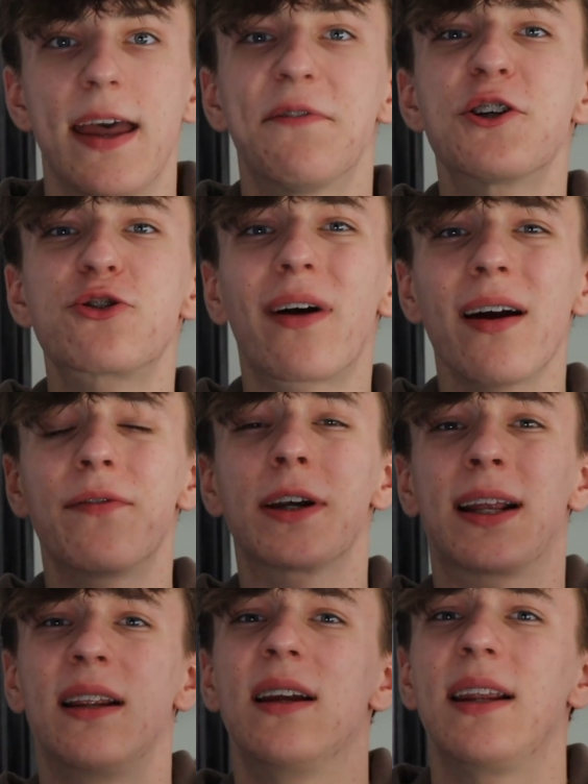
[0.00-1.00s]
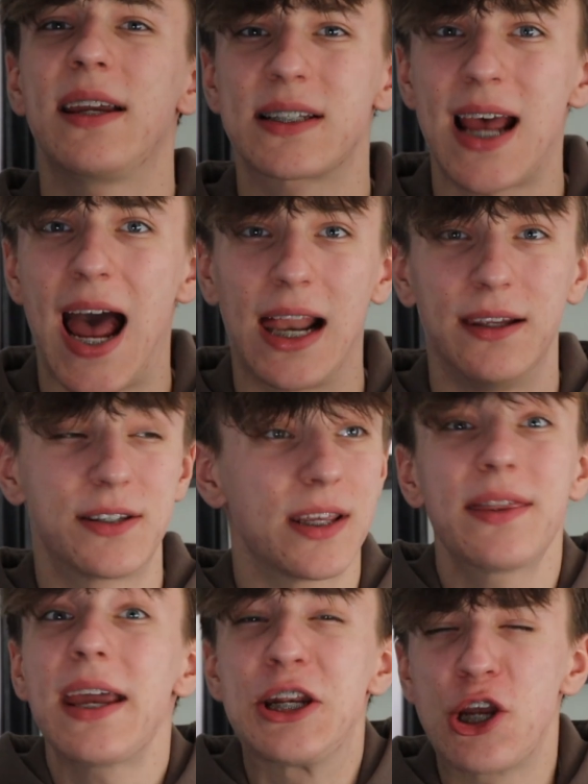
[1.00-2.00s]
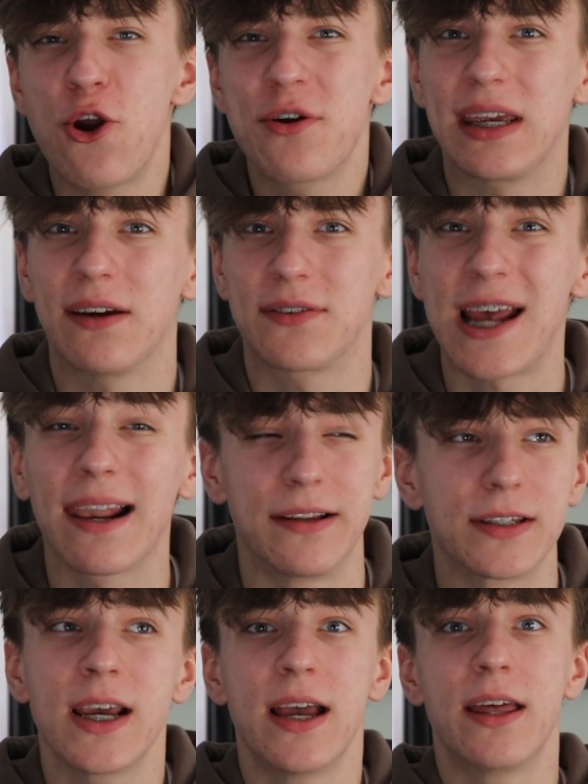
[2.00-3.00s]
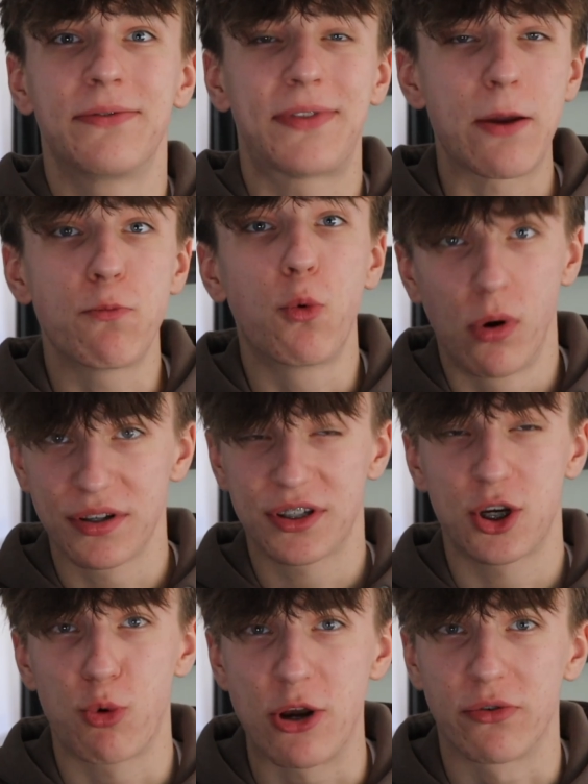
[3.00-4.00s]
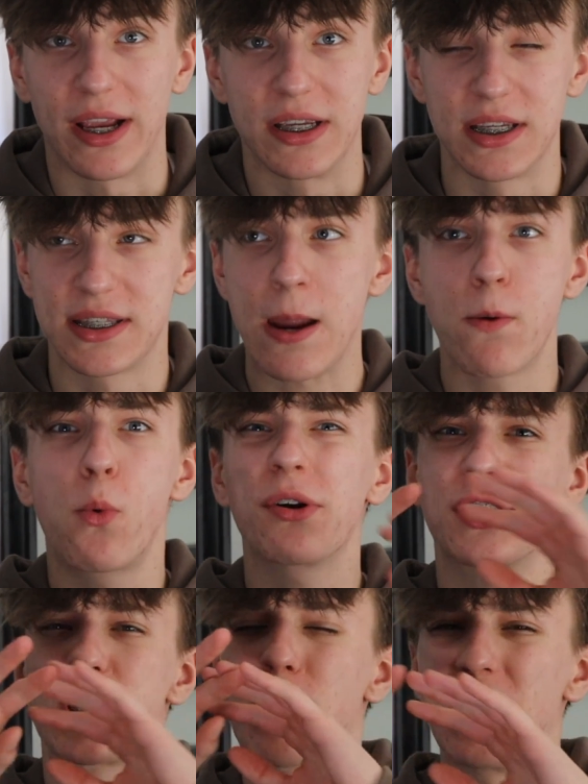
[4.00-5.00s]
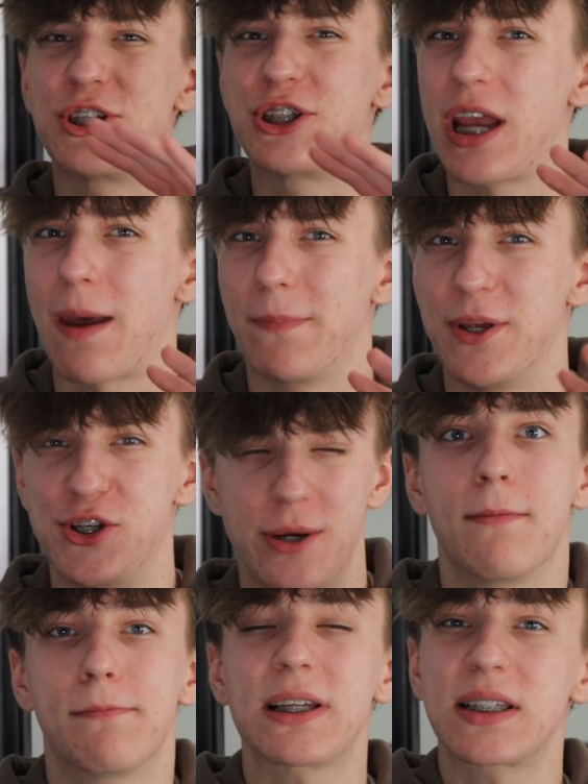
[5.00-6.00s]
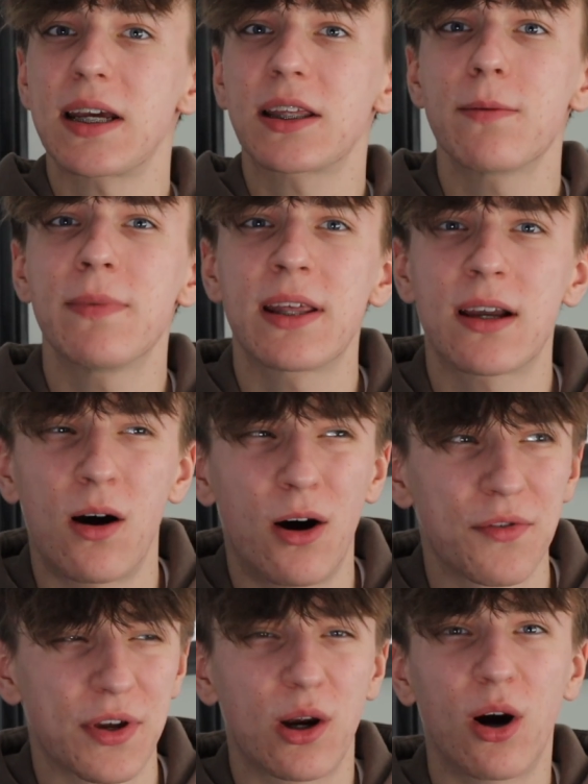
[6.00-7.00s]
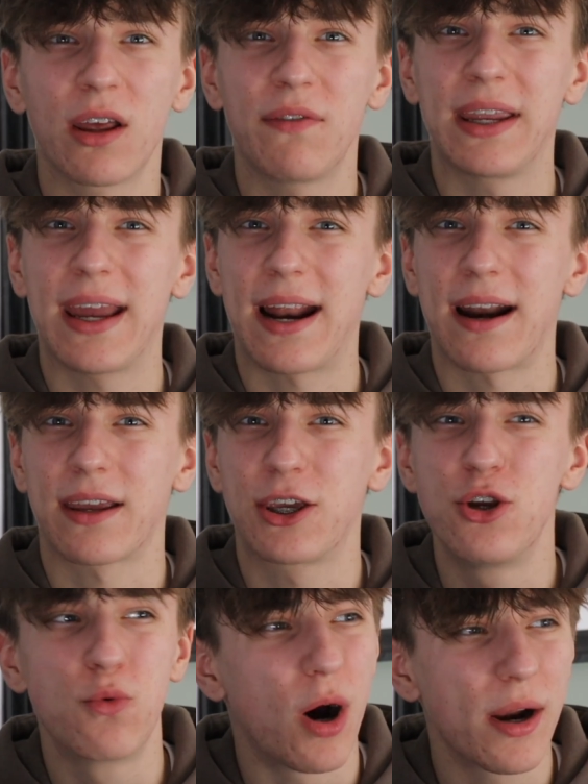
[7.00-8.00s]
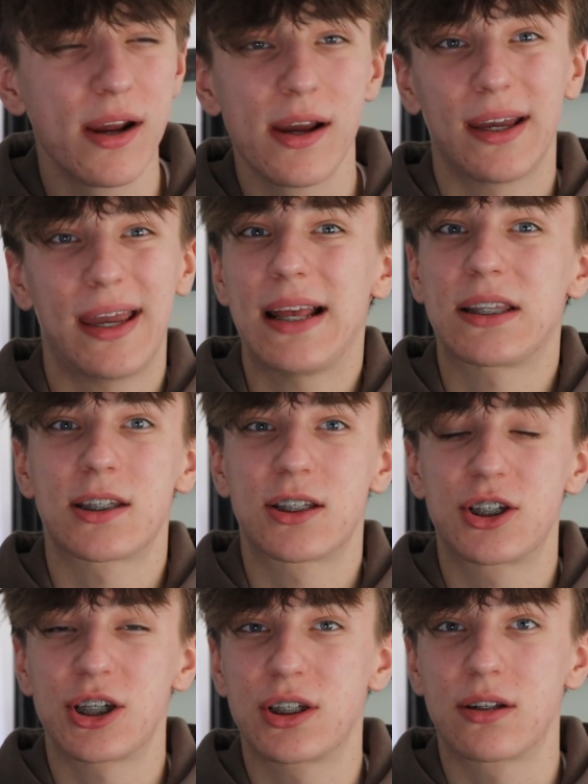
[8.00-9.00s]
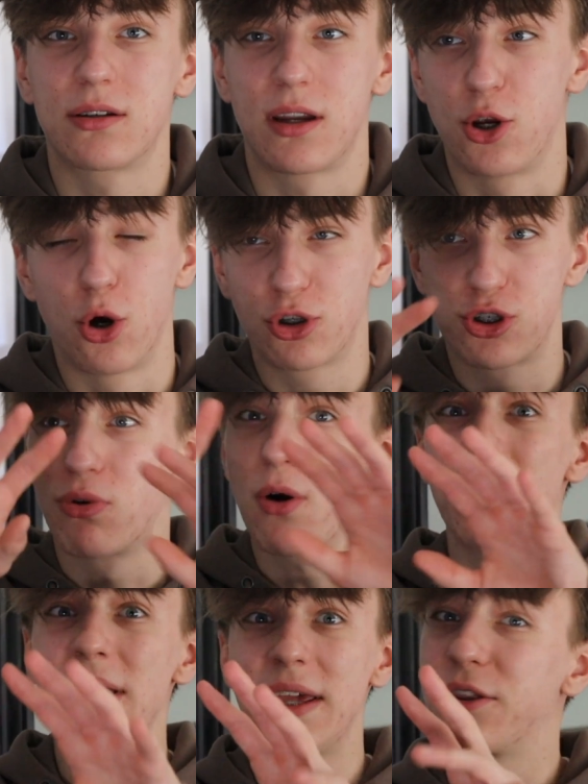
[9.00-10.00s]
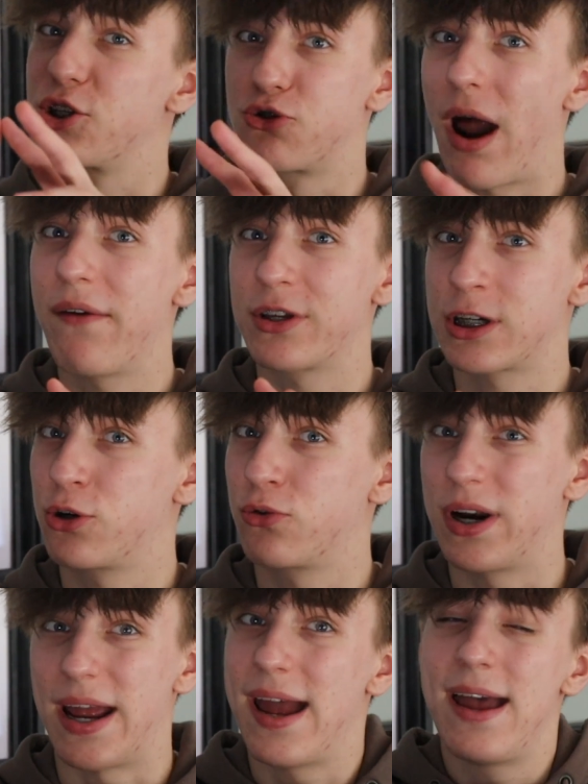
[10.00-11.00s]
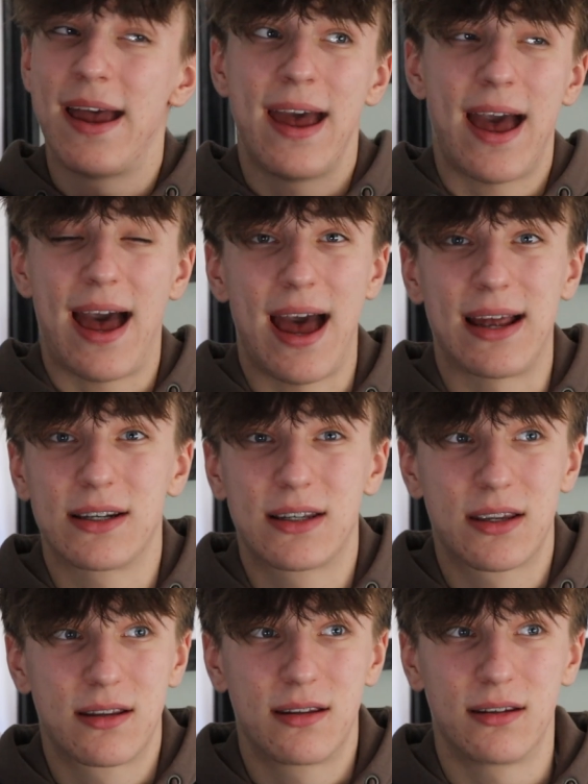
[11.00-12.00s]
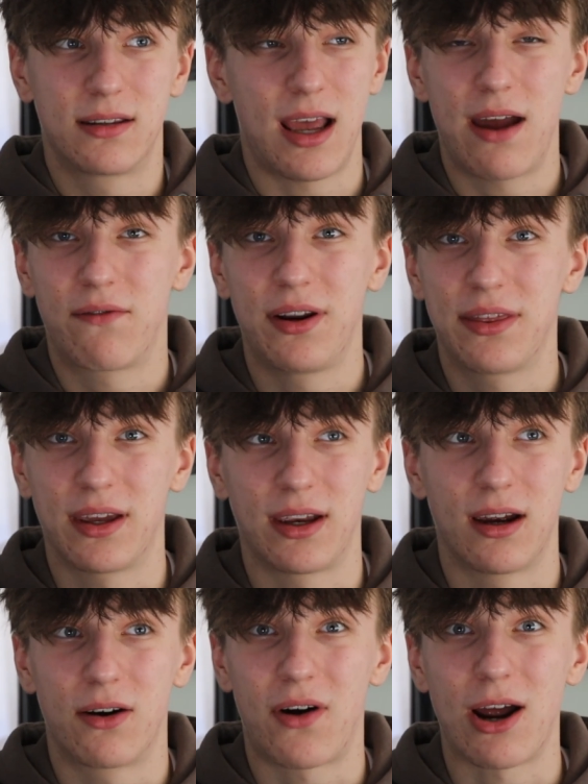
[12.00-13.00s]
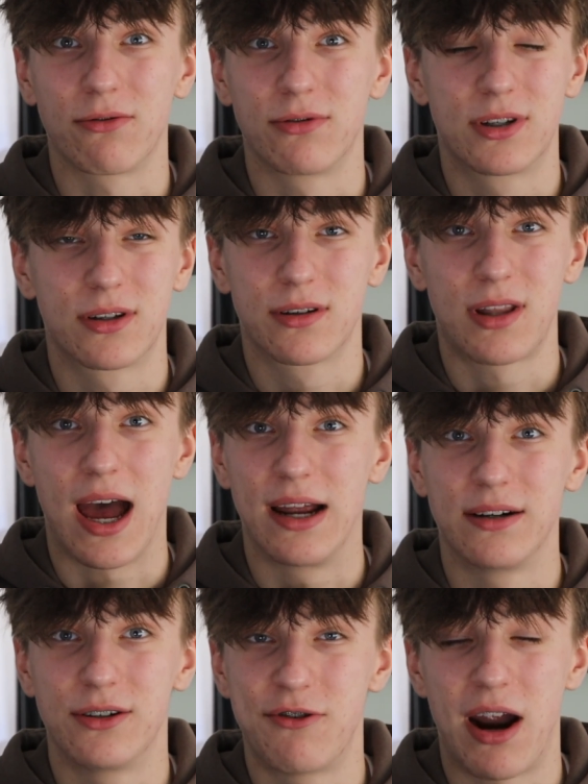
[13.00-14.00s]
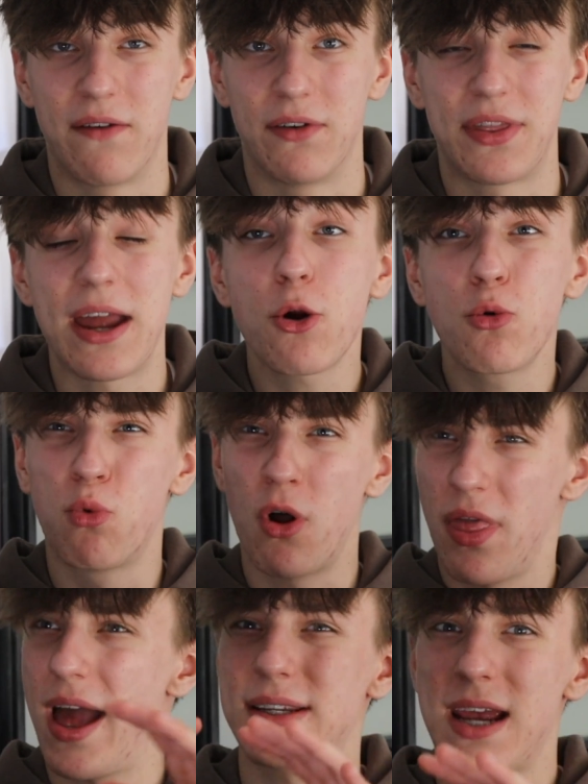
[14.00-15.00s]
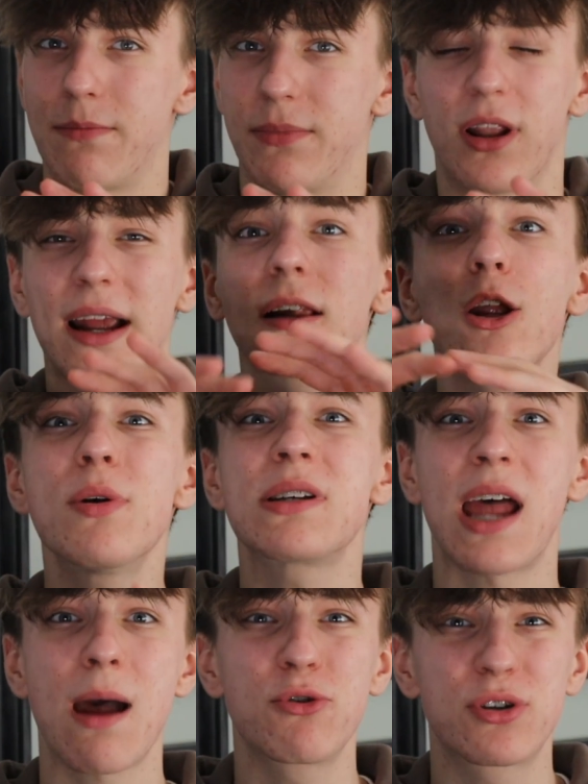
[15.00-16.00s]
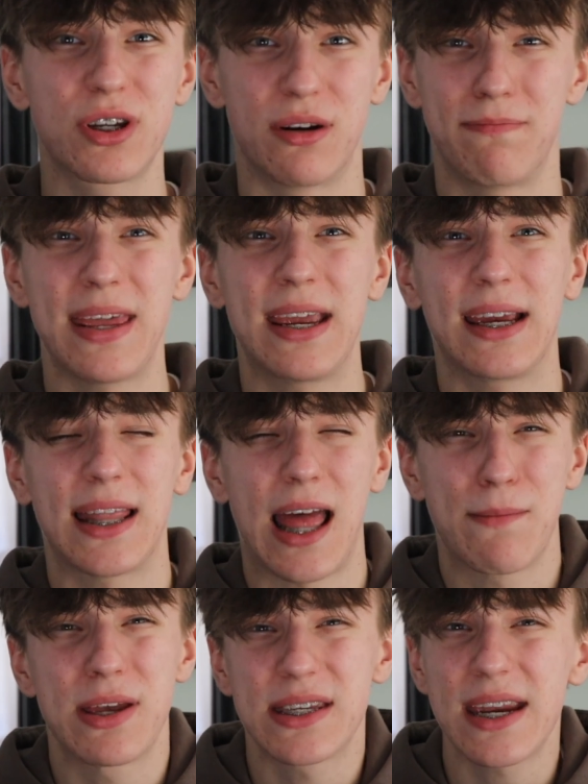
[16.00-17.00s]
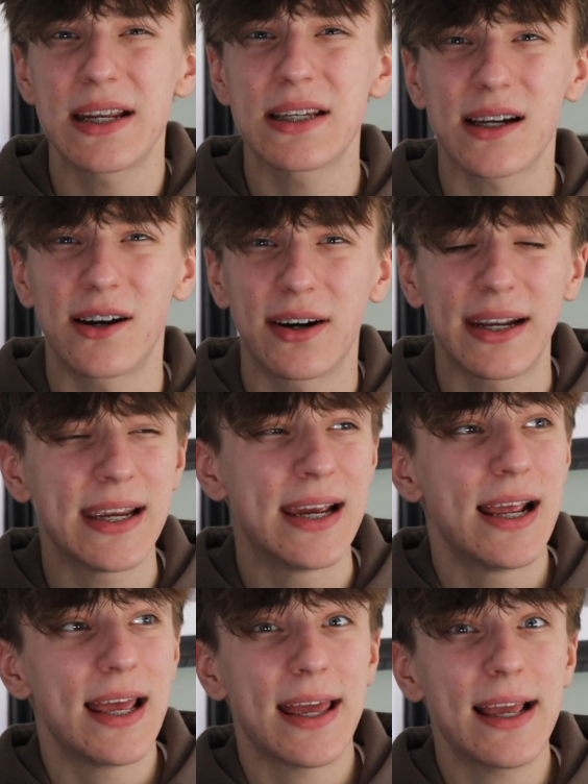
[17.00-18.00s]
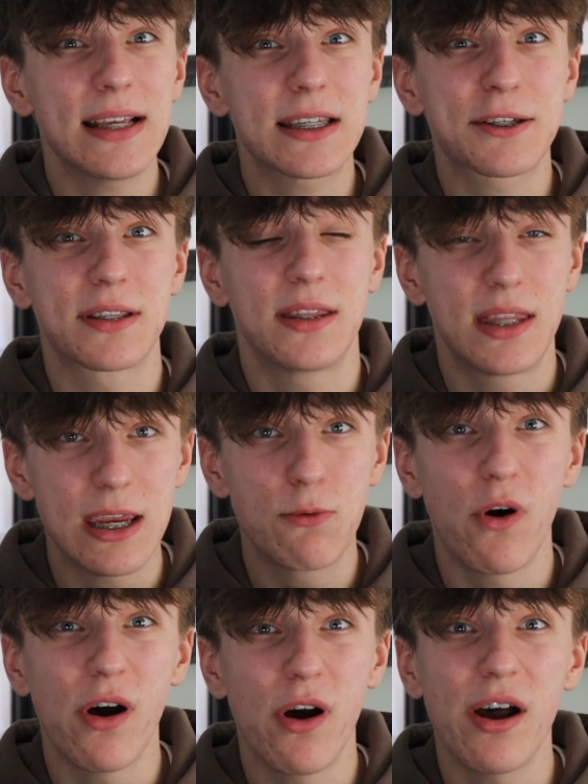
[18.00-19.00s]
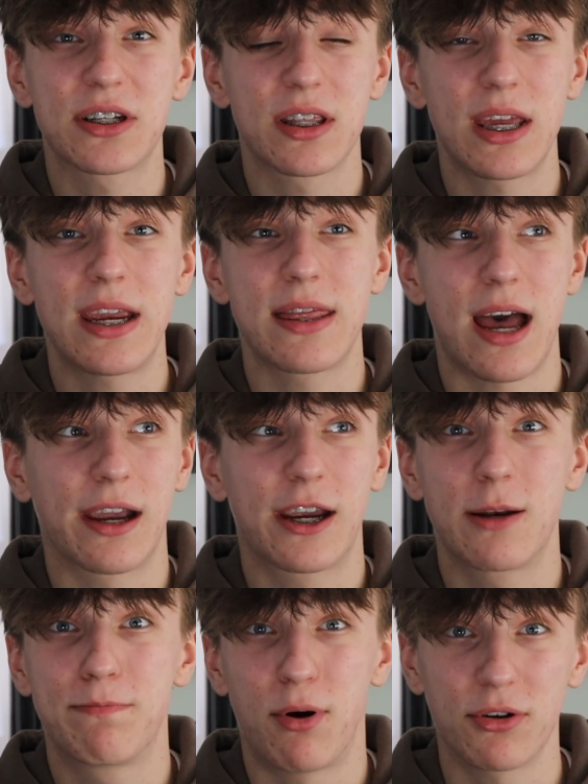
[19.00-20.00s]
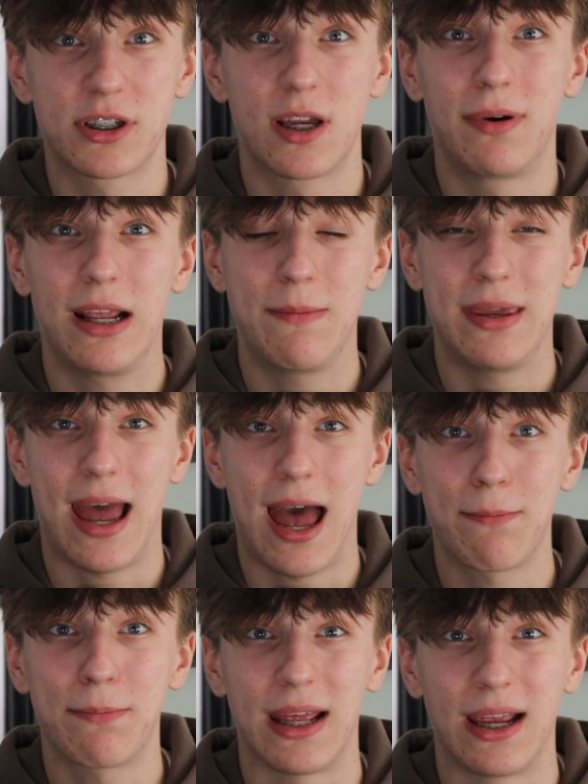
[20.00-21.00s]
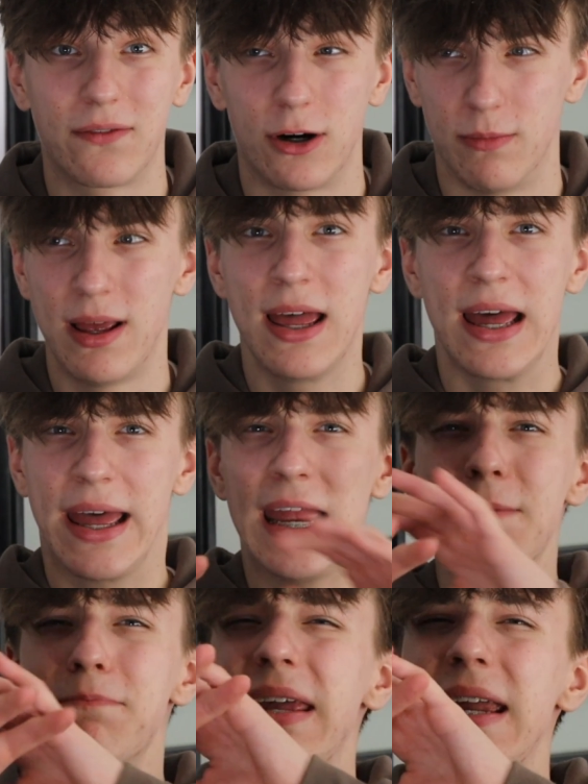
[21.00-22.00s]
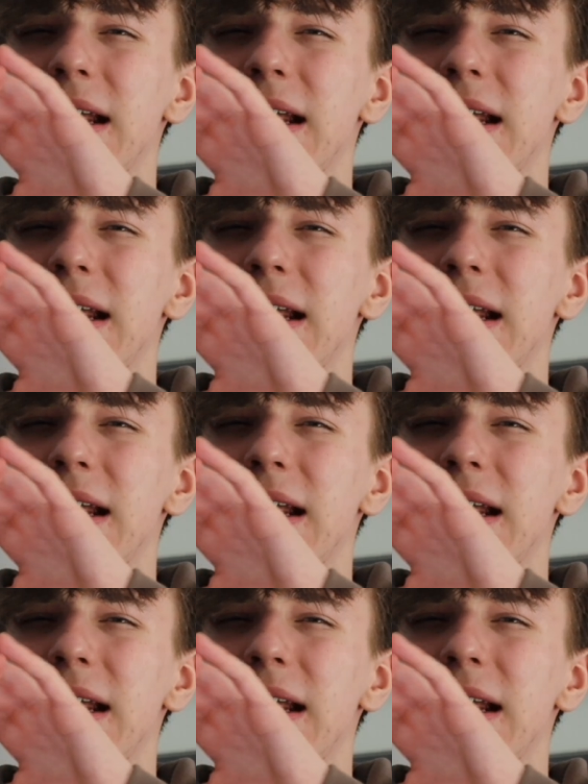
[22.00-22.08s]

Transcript: a driver clearly has talent, and they know they have talent, they will want to win races. They will want to win championships. But stick them in a car that can't even get out of Q1, it's just, you're ruining the driver's career and everything around that driver. They don't want that to happen. Like Lewis Hamilton being in that Mercedes currently is the worst thing that could possibly be happening for him. Him being in